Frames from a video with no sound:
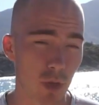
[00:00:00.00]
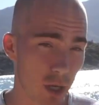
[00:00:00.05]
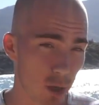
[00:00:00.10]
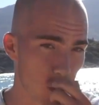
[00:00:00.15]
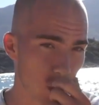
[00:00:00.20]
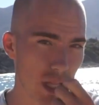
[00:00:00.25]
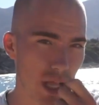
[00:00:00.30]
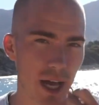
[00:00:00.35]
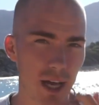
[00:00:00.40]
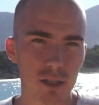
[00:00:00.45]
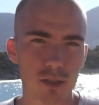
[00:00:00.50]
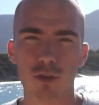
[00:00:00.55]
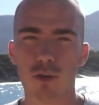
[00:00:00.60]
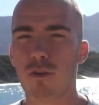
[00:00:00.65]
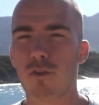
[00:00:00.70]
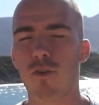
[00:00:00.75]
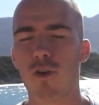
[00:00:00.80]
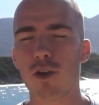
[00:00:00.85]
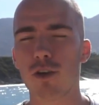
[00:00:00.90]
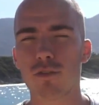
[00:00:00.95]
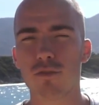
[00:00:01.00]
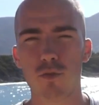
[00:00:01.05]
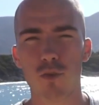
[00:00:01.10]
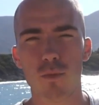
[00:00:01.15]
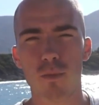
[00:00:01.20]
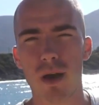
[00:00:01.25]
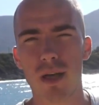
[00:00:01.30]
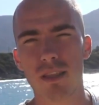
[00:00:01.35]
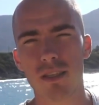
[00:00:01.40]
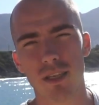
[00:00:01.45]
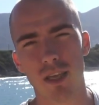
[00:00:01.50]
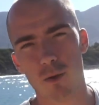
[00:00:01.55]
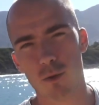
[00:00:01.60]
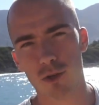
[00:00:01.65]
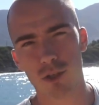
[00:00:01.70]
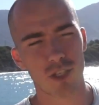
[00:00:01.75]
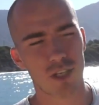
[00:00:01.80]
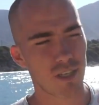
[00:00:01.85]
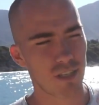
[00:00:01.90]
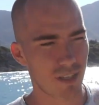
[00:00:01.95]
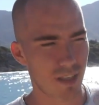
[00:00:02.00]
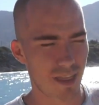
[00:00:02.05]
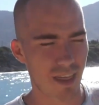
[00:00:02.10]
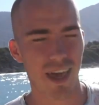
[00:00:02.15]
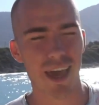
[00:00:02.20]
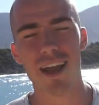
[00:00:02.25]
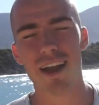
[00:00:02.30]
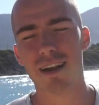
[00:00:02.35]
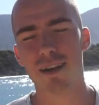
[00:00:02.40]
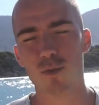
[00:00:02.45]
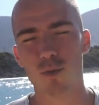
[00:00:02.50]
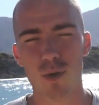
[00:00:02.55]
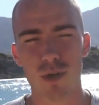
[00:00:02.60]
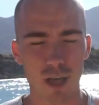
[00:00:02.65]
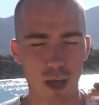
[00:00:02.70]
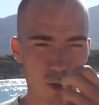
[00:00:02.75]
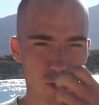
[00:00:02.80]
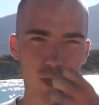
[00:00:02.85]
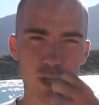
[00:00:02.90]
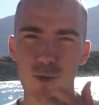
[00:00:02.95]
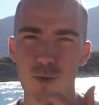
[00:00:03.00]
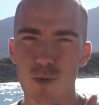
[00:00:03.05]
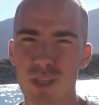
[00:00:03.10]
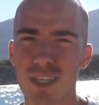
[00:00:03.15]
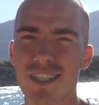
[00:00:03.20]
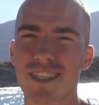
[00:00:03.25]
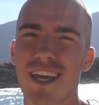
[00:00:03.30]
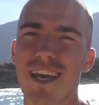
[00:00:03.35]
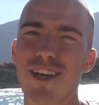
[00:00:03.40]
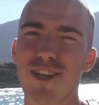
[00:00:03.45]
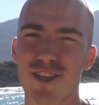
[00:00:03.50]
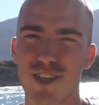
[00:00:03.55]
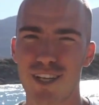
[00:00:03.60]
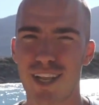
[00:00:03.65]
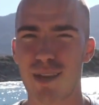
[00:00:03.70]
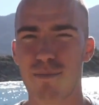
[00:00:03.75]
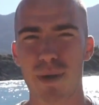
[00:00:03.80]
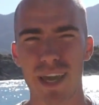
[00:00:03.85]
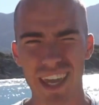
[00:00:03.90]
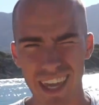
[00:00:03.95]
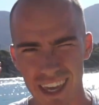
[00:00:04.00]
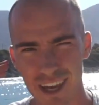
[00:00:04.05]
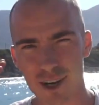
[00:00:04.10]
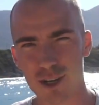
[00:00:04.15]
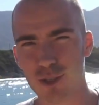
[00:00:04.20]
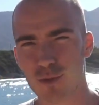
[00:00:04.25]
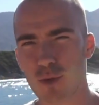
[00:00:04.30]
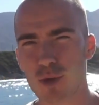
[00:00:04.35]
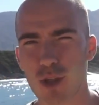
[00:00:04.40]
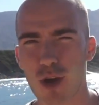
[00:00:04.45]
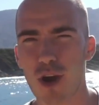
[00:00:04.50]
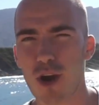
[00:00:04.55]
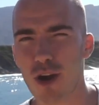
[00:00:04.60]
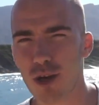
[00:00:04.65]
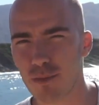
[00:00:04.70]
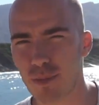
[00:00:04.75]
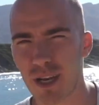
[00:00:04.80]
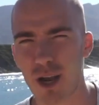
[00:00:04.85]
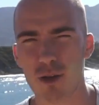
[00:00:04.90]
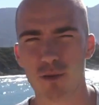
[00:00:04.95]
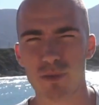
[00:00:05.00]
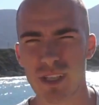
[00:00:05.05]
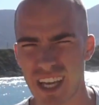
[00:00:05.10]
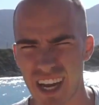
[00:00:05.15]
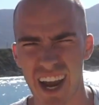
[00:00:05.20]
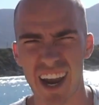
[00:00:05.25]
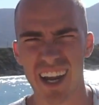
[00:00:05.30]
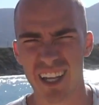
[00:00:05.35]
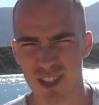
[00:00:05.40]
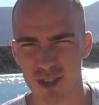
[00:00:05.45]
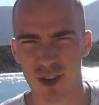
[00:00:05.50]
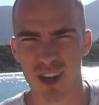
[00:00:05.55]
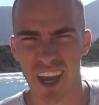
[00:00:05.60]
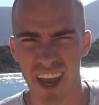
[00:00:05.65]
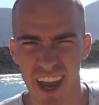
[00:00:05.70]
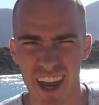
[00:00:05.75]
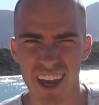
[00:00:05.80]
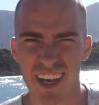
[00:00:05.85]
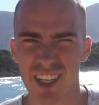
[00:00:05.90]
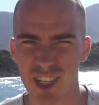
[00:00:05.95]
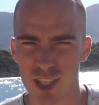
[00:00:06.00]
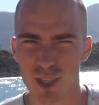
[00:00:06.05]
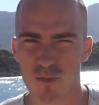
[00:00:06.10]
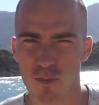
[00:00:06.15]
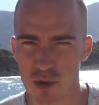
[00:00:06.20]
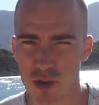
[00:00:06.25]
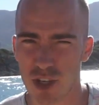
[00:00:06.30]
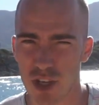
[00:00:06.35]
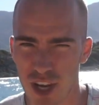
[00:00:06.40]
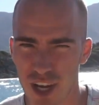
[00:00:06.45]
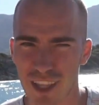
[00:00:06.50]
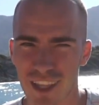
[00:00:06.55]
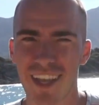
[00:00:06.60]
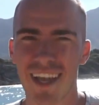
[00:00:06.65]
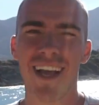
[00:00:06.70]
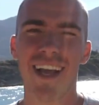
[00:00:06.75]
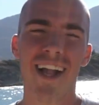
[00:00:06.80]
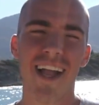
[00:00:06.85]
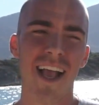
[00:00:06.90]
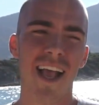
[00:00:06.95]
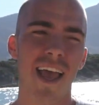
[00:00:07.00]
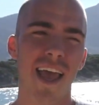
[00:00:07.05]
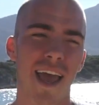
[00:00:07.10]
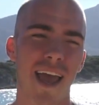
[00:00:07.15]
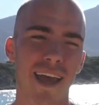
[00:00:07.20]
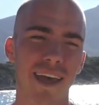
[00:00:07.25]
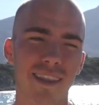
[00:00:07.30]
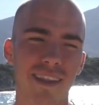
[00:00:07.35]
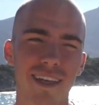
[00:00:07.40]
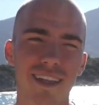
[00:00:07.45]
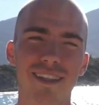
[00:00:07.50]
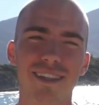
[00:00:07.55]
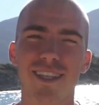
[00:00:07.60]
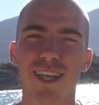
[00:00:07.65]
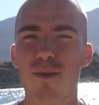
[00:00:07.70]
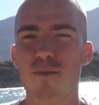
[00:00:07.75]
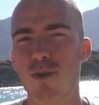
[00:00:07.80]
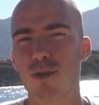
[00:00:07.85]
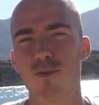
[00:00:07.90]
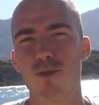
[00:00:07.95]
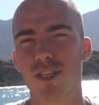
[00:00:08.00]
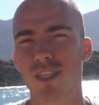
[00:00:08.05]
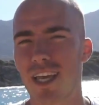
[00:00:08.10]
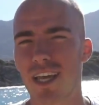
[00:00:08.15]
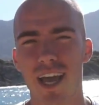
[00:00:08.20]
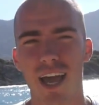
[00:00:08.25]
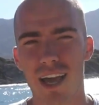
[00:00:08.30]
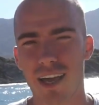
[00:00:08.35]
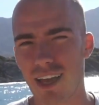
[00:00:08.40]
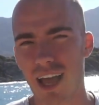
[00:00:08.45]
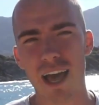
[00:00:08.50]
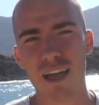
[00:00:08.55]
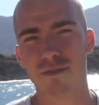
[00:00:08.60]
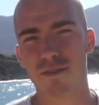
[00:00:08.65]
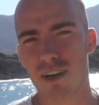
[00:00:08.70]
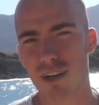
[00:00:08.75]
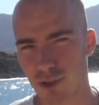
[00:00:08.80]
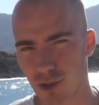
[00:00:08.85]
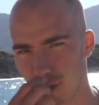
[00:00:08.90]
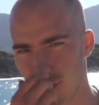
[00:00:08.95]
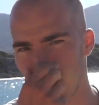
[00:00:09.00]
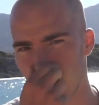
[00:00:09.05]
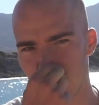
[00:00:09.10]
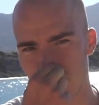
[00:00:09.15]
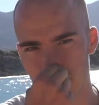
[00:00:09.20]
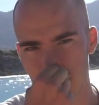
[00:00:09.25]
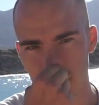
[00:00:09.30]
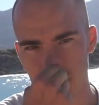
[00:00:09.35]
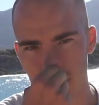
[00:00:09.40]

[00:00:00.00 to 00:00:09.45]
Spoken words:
to equalize, so first few months I was just there without equalization and my ears would hurt, but I would be like, ah, it's okay, just push it. And then someone was like, Anwar, you know?